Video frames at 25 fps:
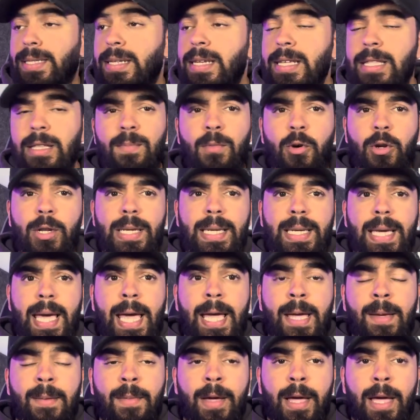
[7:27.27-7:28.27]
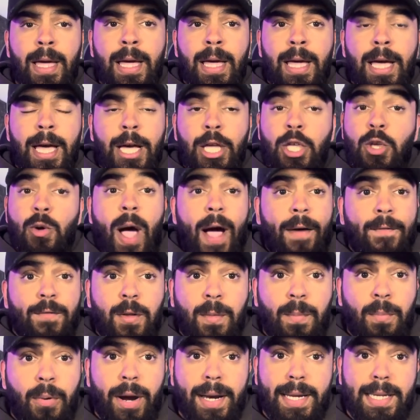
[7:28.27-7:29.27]
And in the modern game, you have to
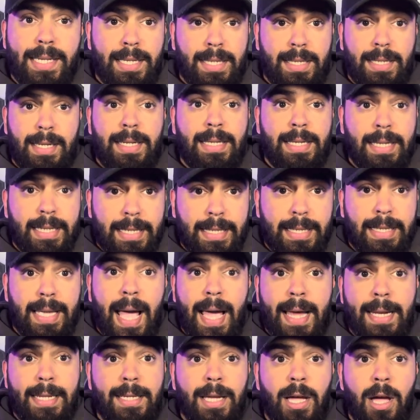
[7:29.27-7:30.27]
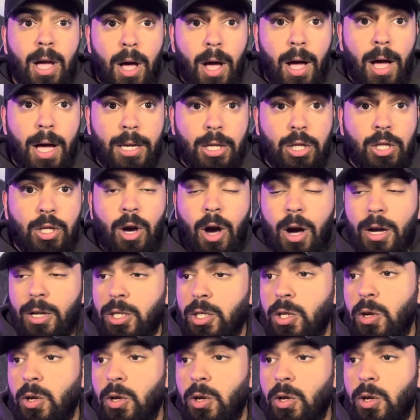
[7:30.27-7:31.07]
press to stand a chance.